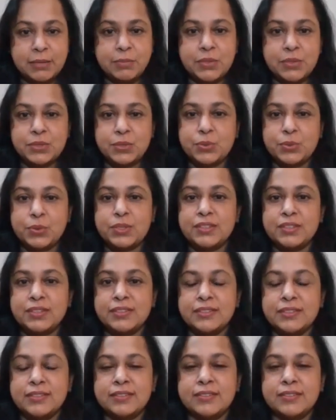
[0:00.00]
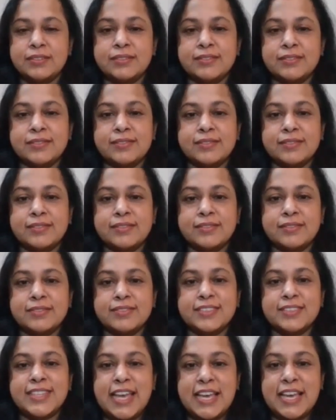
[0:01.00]
episode.
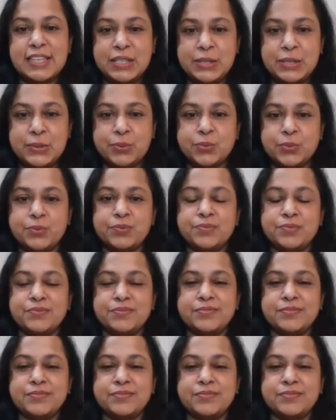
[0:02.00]
Thank you.